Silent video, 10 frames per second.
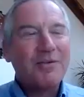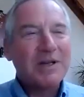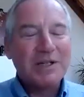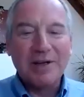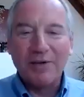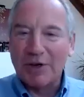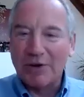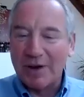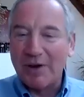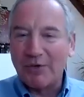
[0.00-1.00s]
great
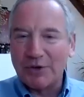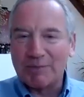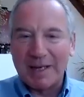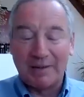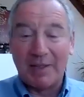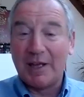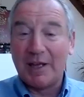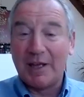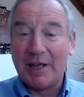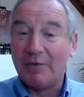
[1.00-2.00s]
question. So in the first place,
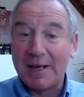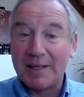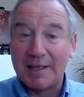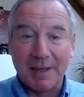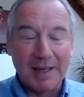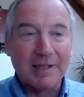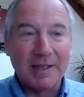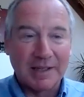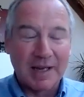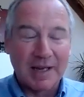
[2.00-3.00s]
thank you for inviting
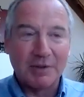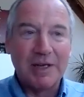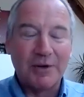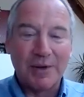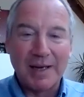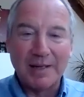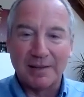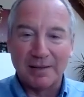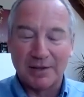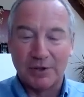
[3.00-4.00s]
me. It's absolutely
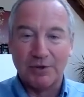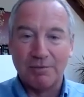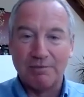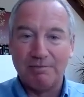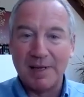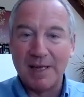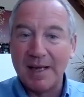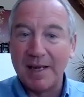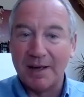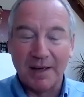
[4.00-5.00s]
great to
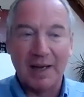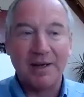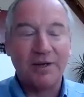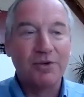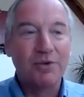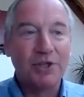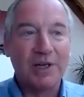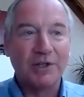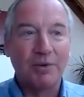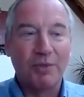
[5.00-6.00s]
be here and
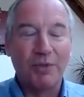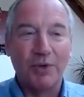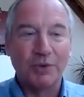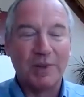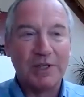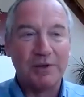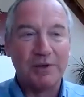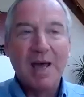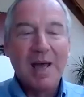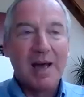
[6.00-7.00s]
to share some thoughts
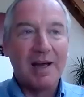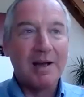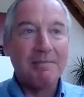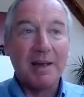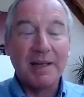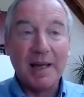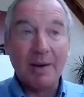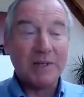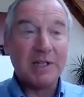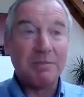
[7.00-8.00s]
with you.
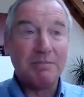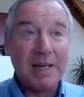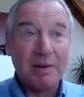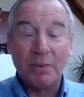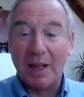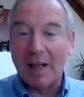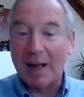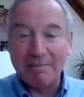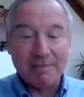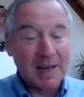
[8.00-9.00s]
Yeah, what's it been?
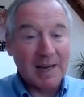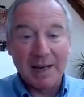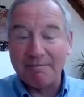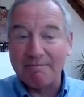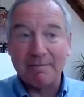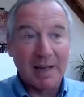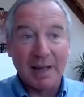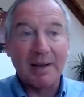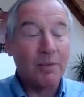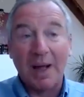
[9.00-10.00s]
Well,
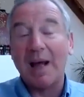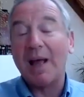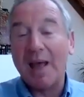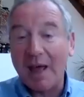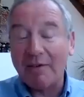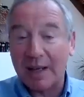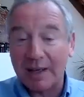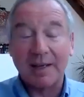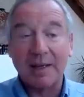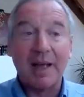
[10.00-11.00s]
I
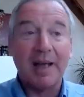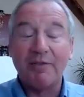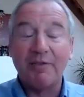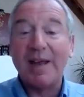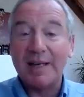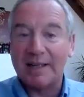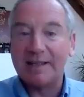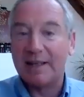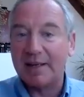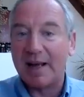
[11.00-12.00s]
have had a
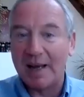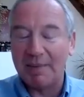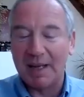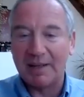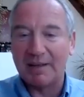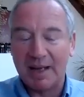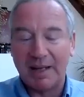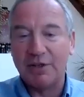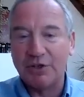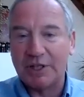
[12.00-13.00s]
fantastic time
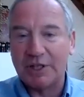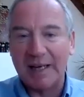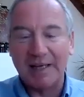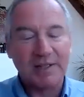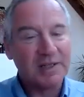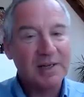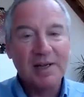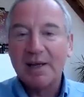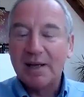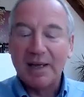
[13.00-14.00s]
at UCLH,